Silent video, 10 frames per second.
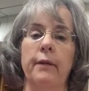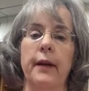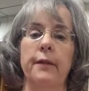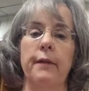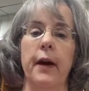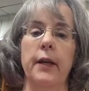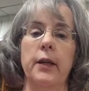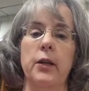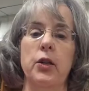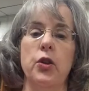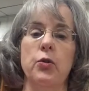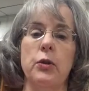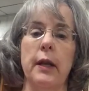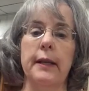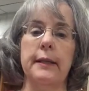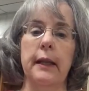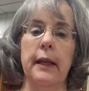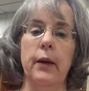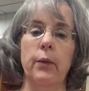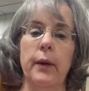Find if I use less
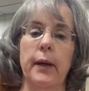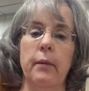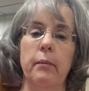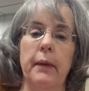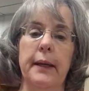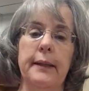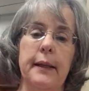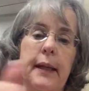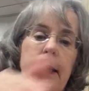liquid, it makes it